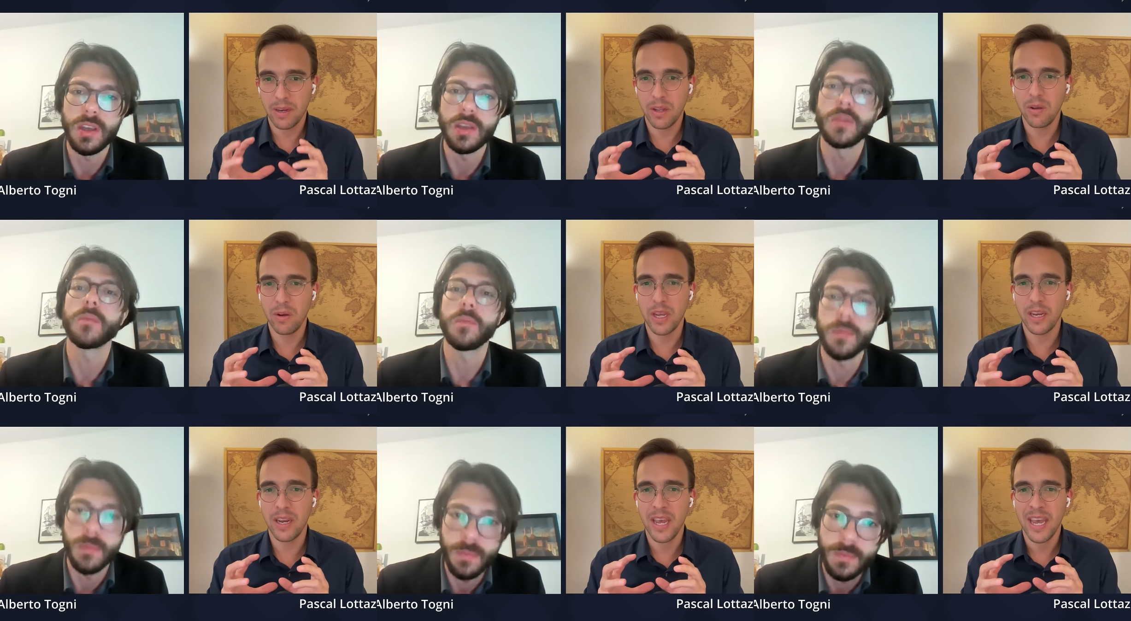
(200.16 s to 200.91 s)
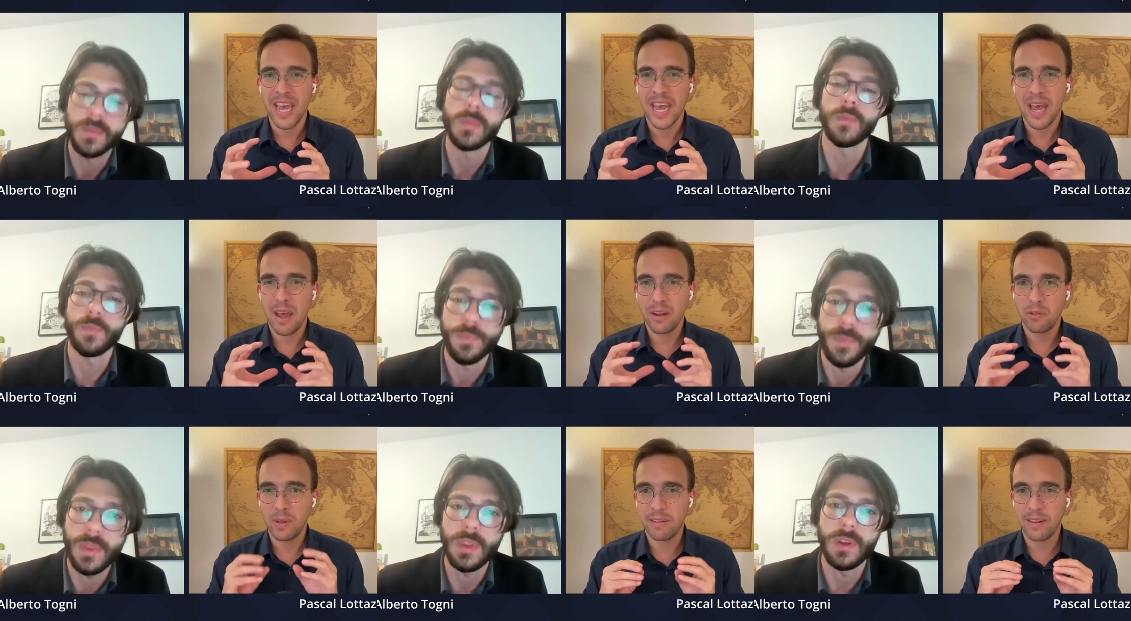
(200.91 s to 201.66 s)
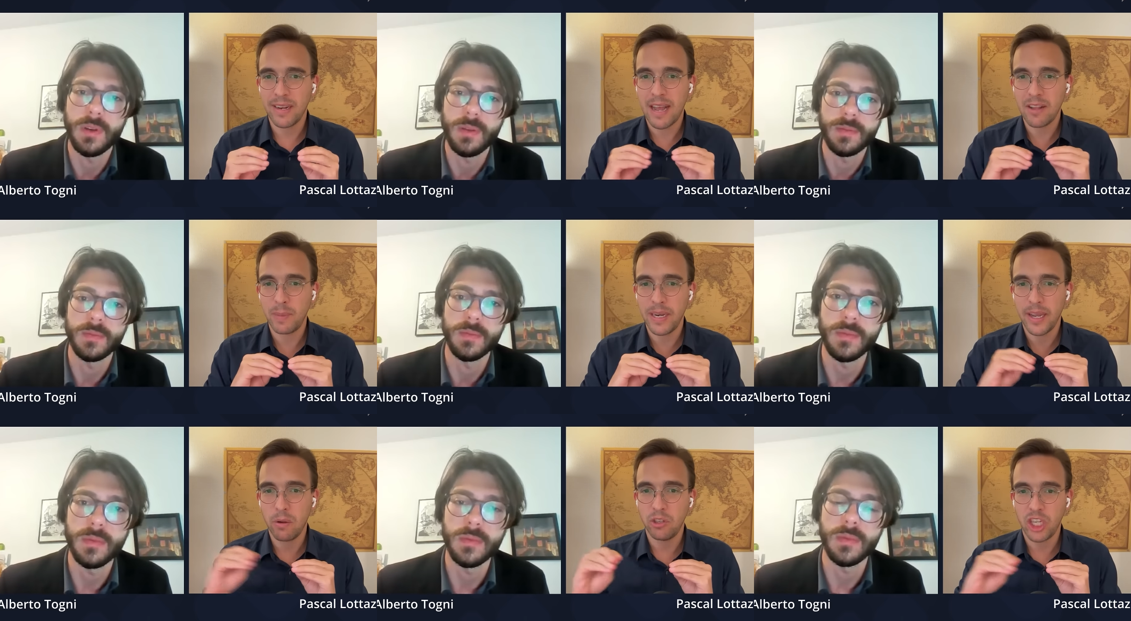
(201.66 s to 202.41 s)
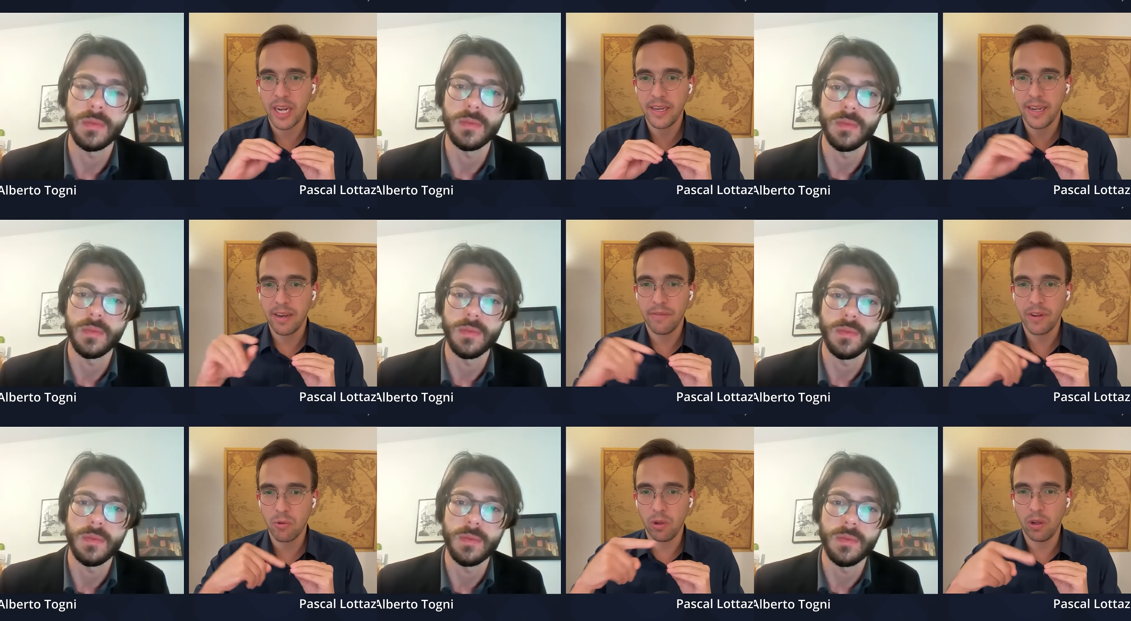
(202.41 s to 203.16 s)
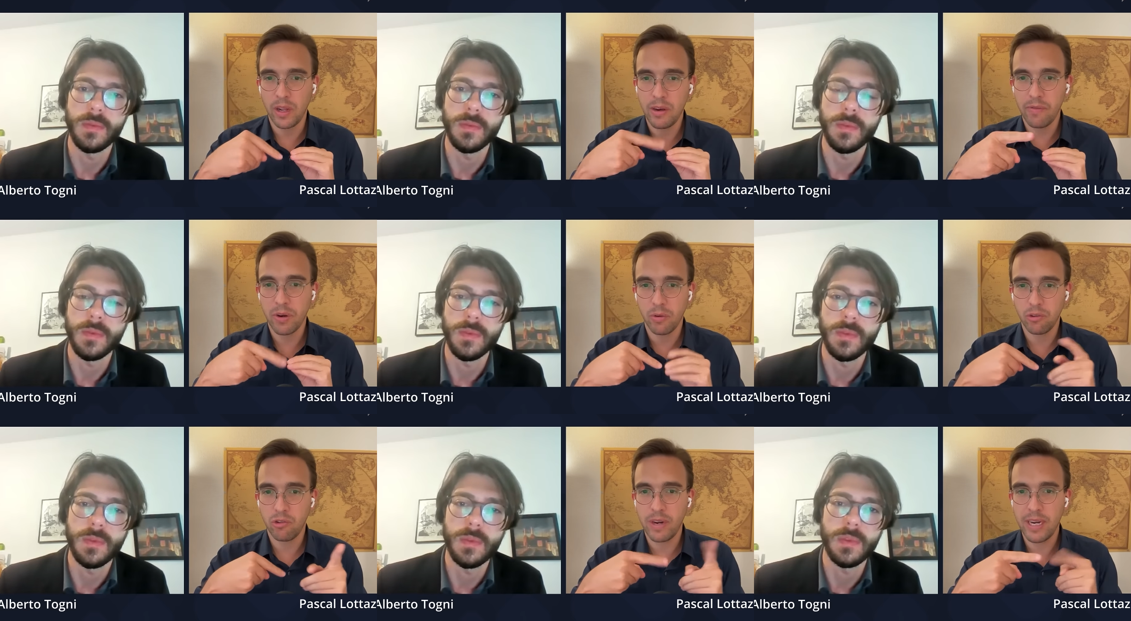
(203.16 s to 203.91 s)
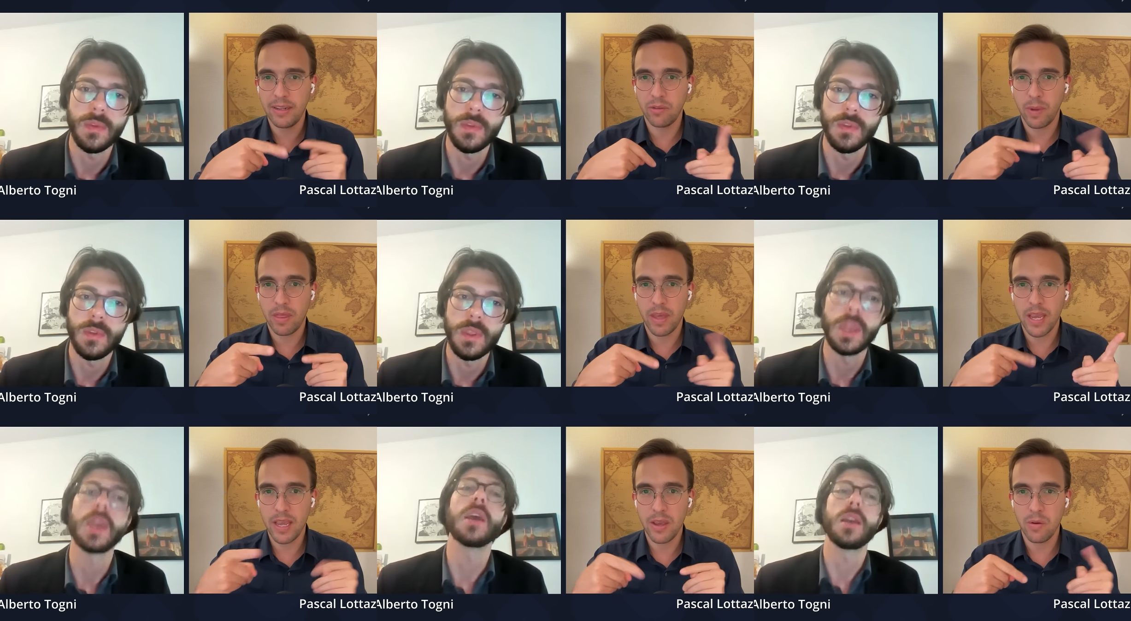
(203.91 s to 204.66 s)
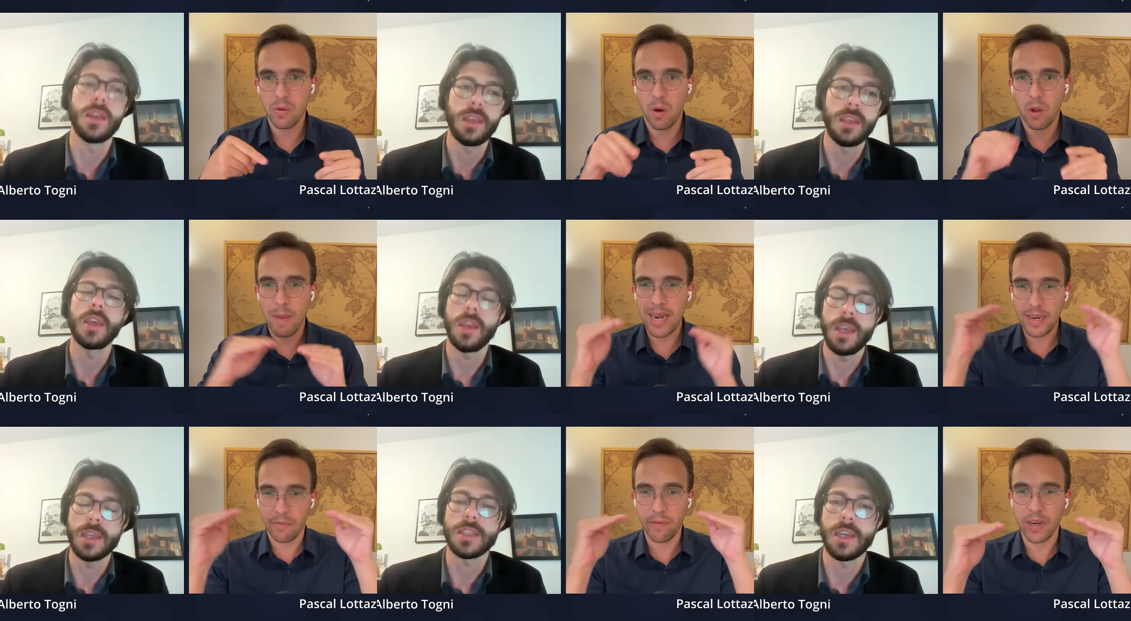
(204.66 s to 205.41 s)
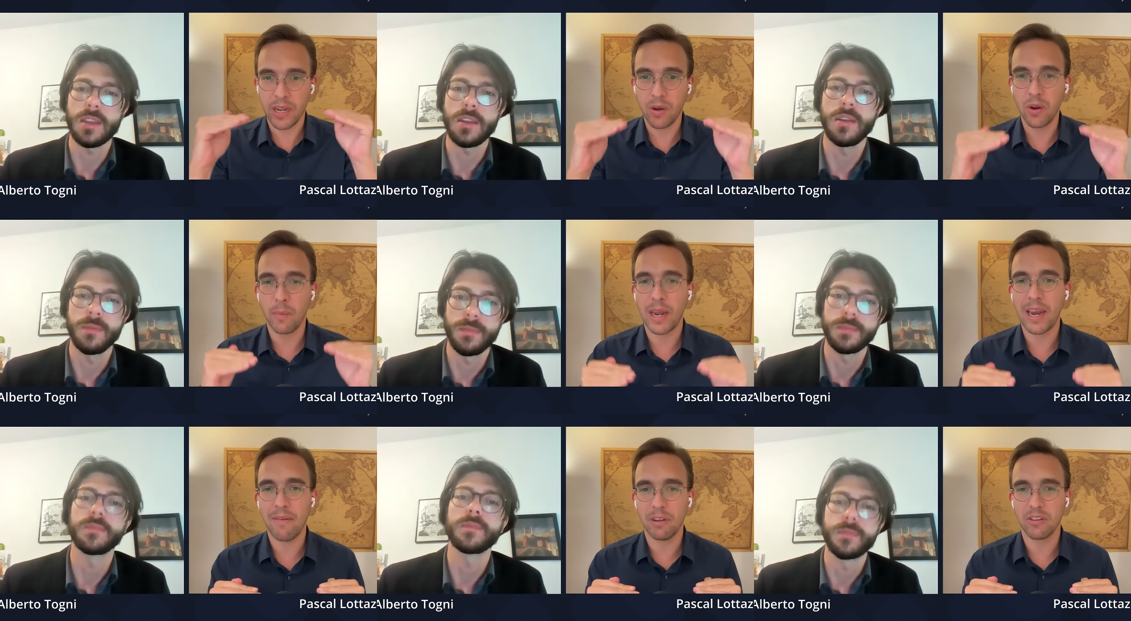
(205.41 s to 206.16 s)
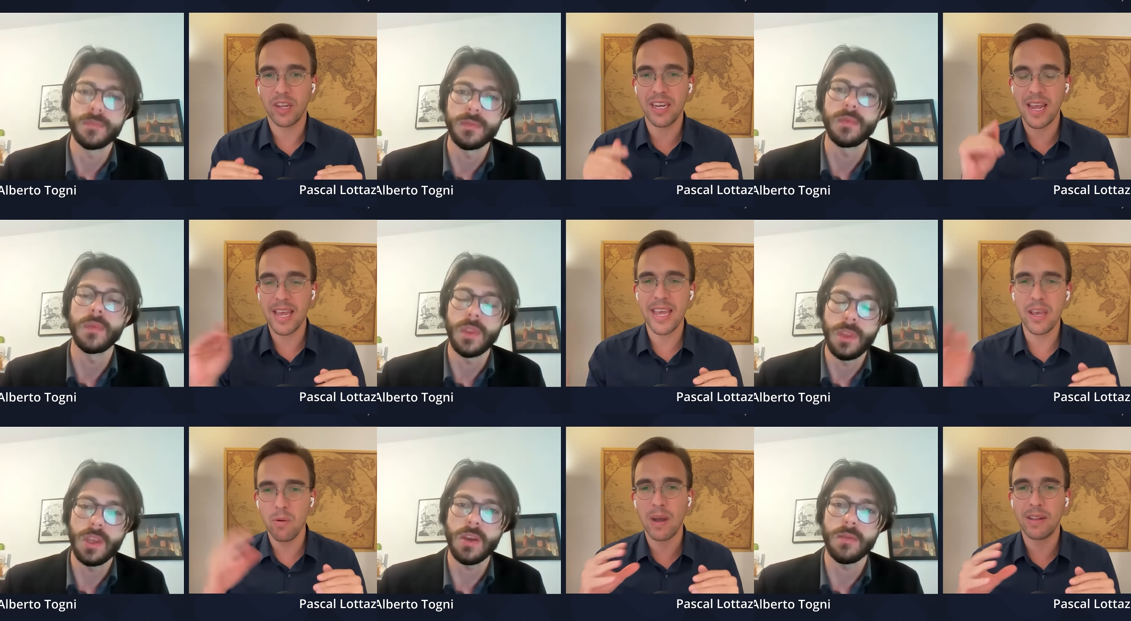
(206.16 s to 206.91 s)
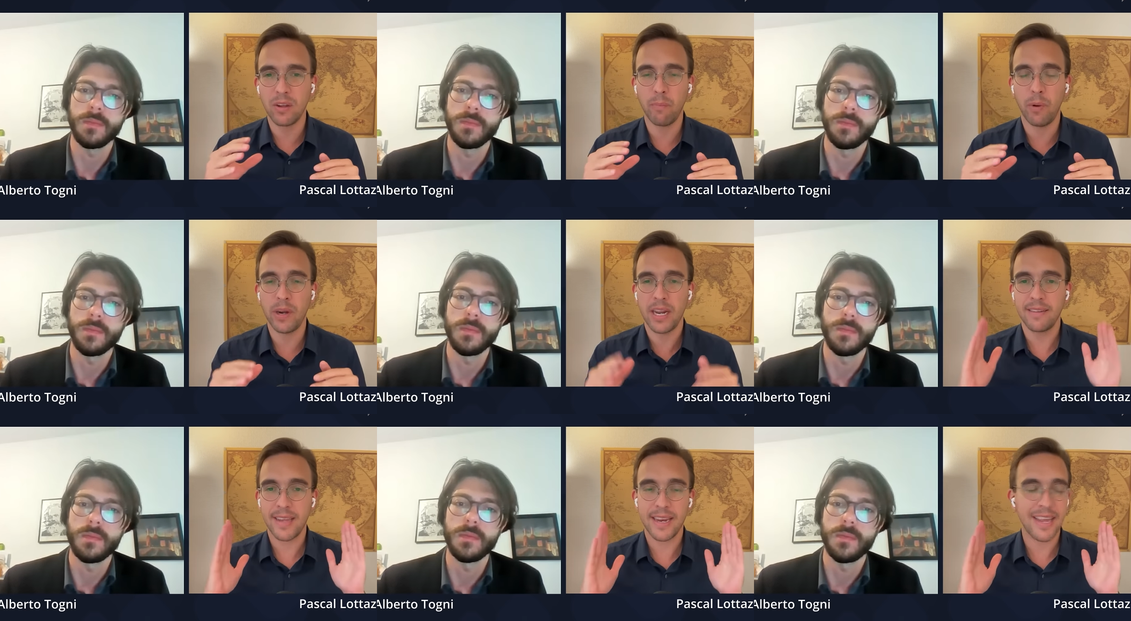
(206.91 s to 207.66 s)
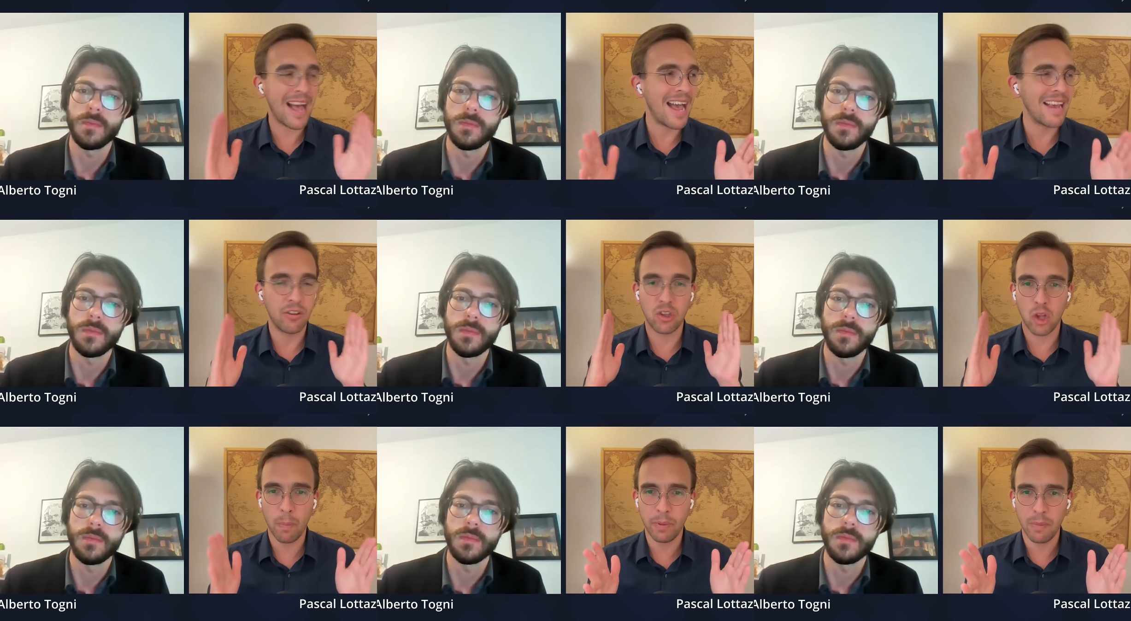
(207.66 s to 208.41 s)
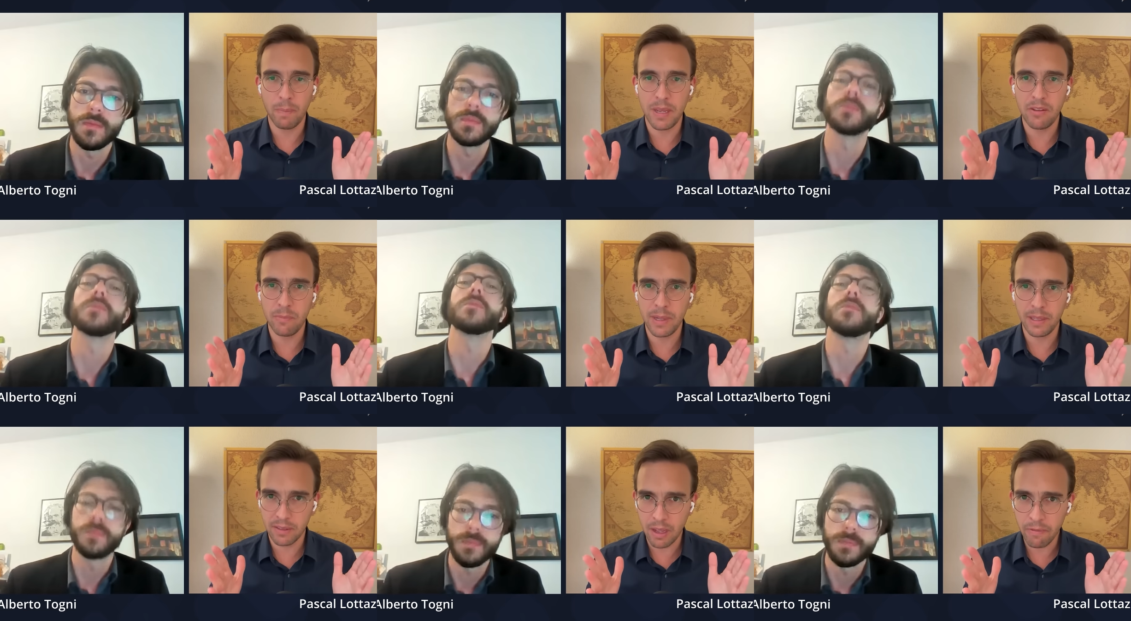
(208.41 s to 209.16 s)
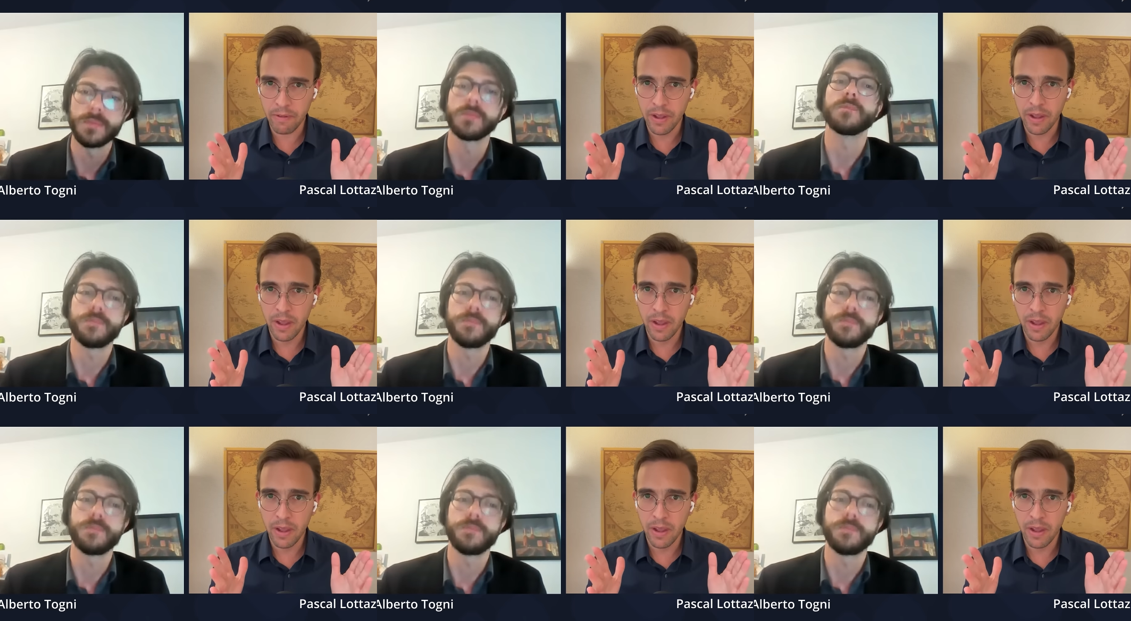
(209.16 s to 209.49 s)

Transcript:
Speaker 1: Union, uh, Switzerland has been negotiating individual individual treaties with the EU on many different economic levels, and the EU at some point has said, "Guys, stop the piecemeal stuff."